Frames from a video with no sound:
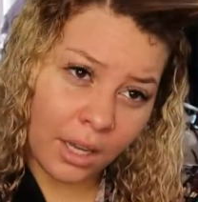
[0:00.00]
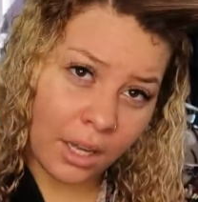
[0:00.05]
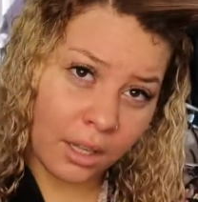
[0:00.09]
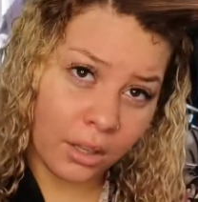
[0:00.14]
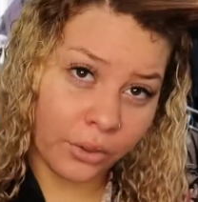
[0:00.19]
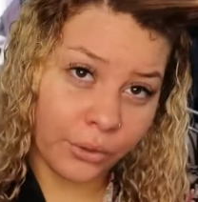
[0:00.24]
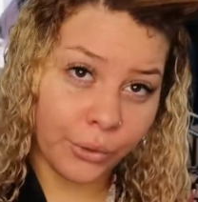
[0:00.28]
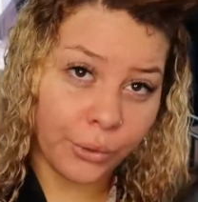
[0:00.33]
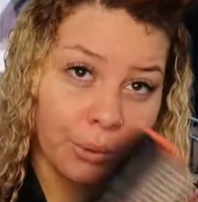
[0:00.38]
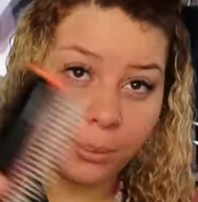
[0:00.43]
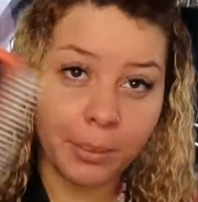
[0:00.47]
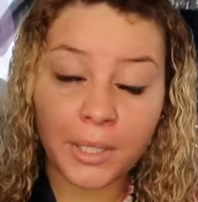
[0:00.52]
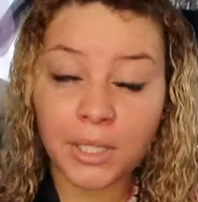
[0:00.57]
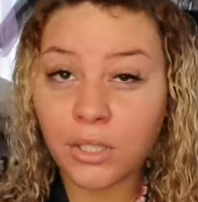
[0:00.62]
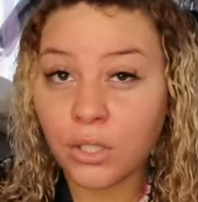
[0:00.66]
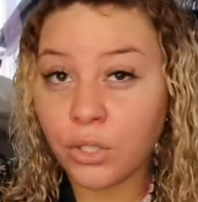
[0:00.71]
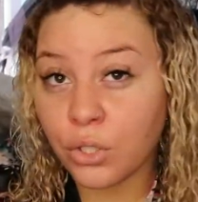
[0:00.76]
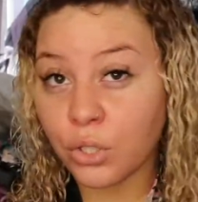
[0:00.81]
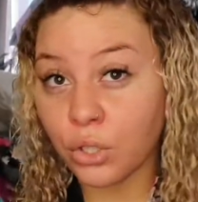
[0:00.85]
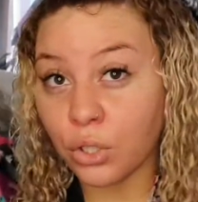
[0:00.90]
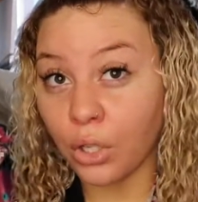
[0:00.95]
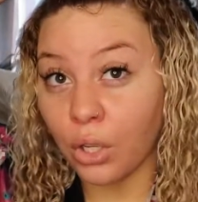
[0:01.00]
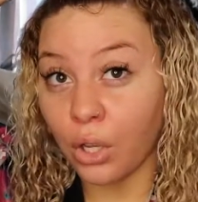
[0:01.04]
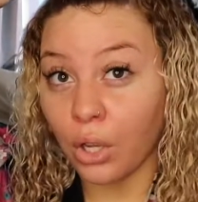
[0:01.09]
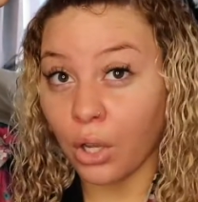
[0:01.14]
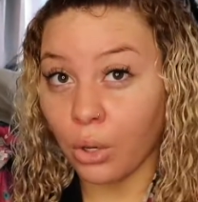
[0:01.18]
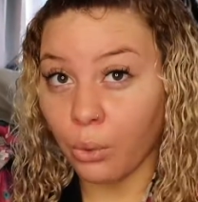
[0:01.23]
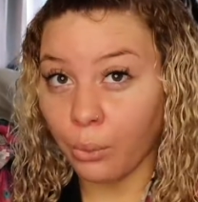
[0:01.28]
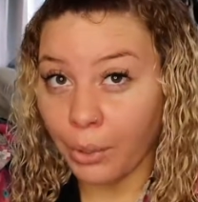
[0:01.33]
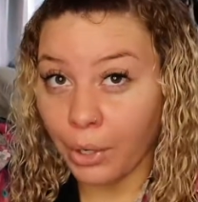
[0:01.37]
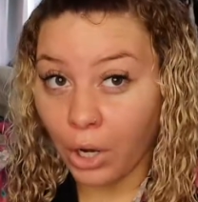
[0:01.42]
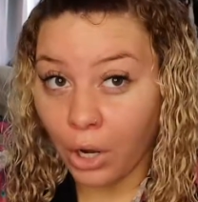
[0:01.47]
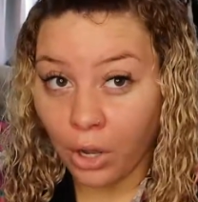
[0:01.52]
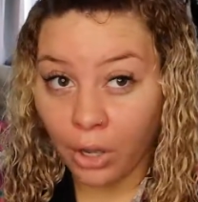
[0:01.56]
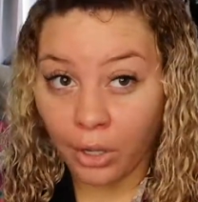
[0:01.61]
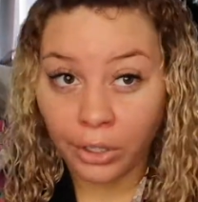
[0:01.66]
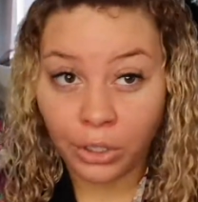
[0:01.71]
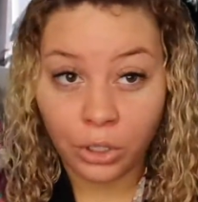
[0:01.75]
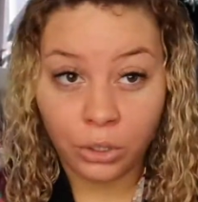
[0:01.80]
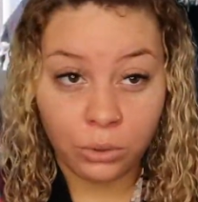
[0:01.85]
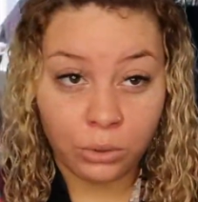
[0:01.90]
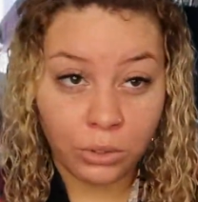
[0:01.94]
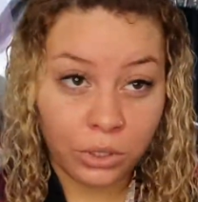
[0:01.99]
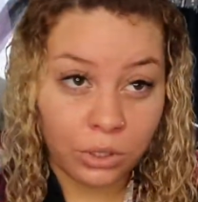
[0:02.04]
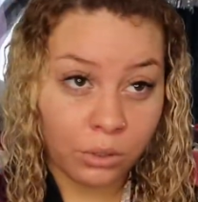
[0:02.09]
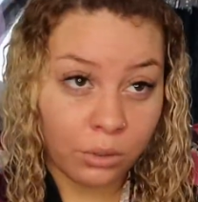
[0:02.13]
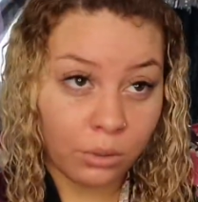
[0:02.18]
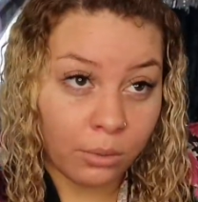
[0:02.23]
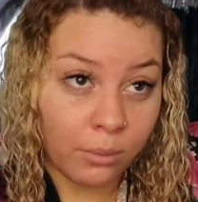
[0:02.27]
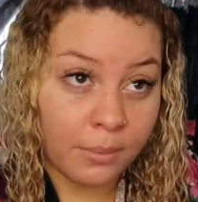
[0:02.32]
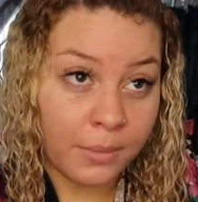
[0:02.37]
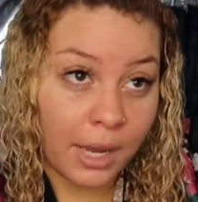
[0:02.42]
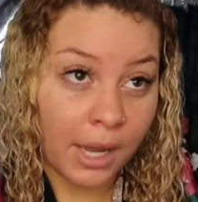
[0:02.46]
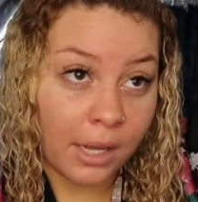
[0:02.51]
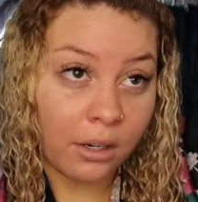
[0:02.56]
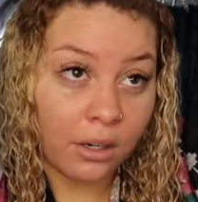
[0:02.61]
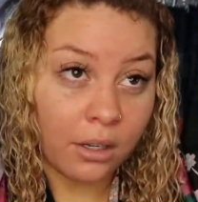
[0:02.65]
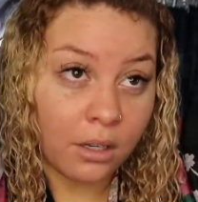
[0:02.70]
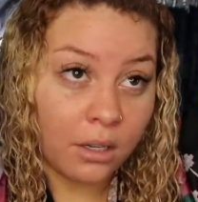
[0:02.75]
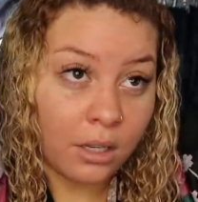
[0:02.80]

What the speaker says: a little bit slower on YouTube, not